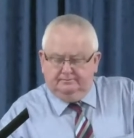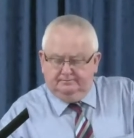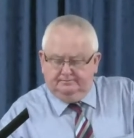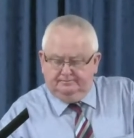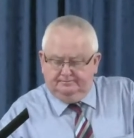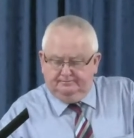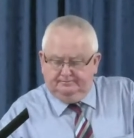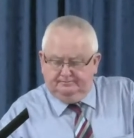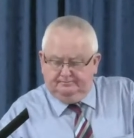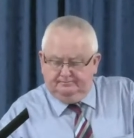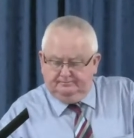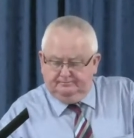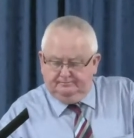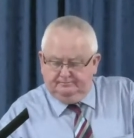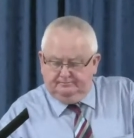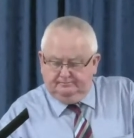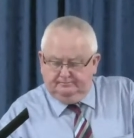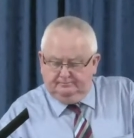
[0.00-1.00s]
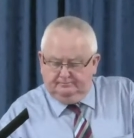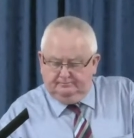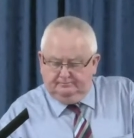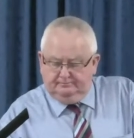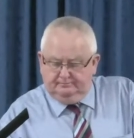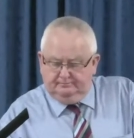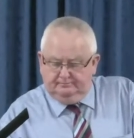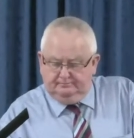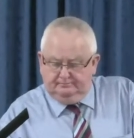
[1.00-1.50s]

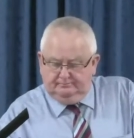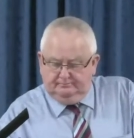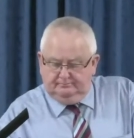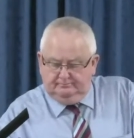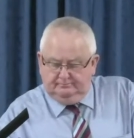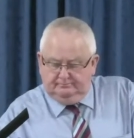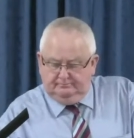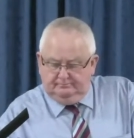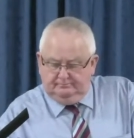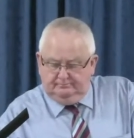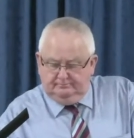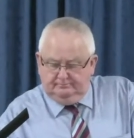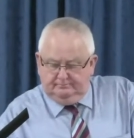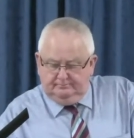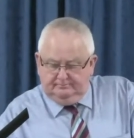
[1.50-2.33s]
No one is speaking in this clip.